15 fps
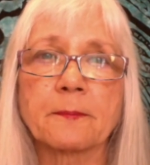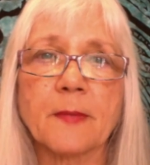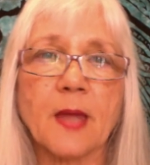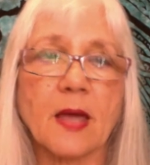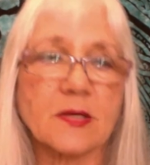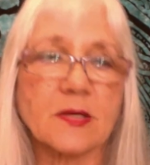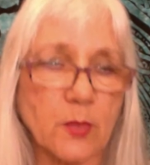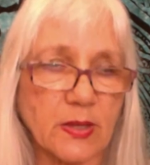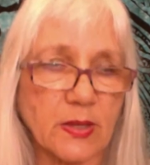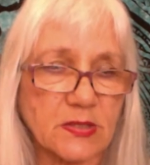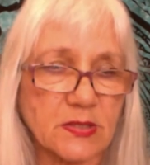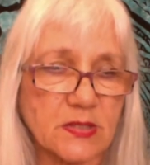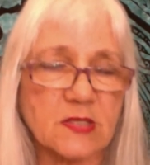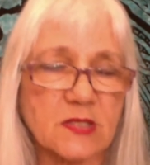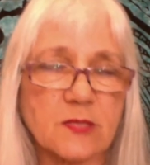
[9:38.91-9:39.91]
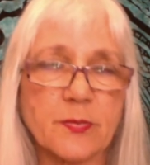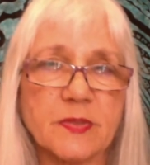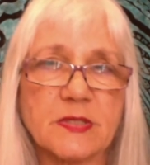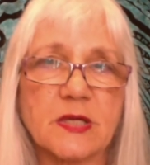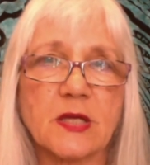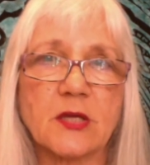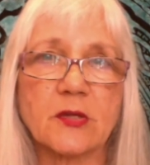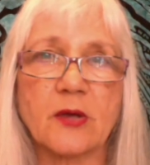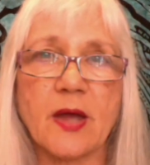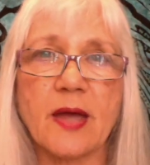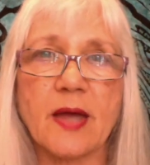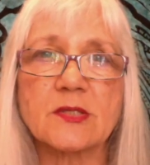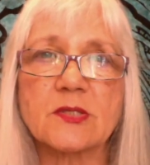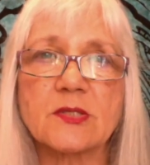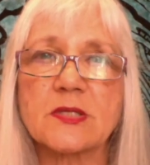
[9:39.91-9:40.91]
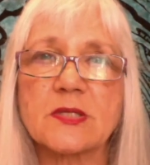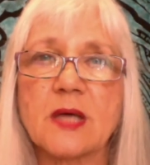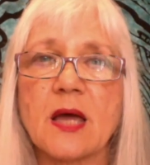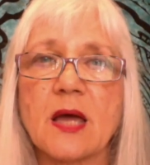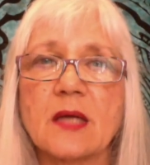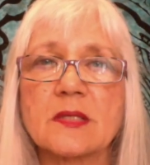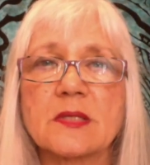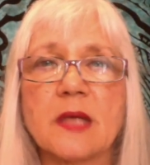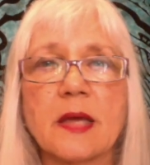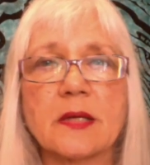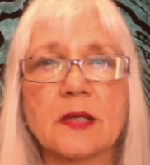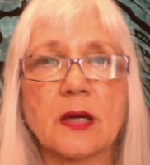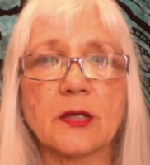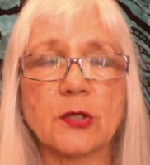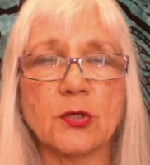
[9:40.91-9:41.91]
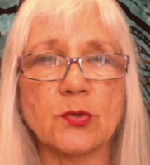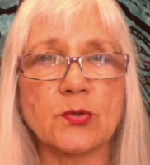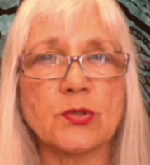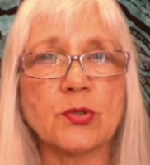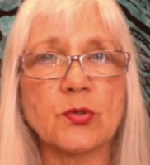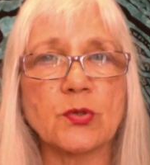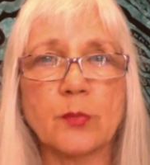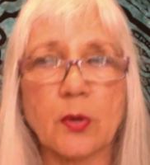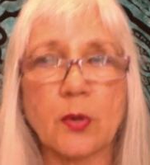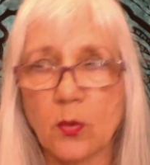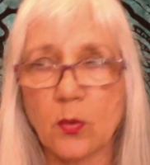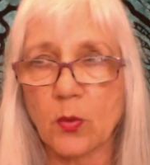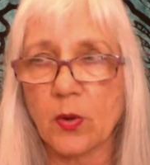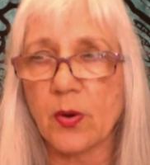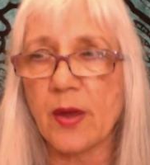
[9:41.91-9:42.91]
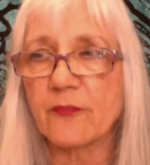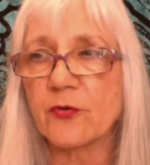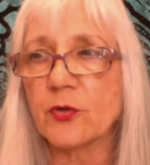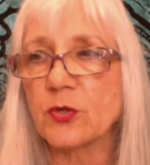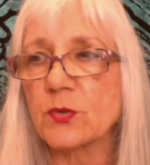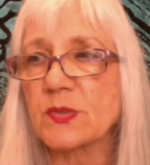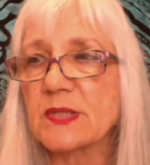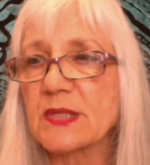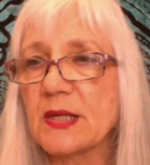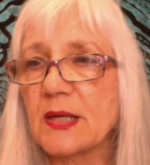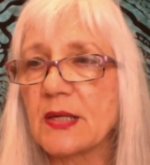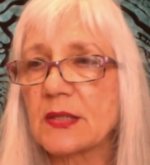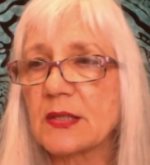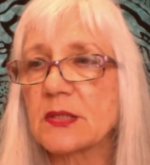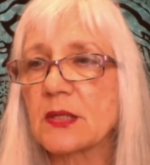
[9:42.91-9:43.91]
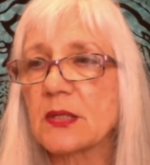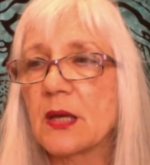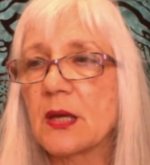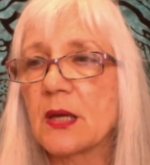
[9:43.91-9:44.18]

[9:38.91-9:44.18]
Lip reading: as well as this particular exercise, and on YouTube or wherever you see it.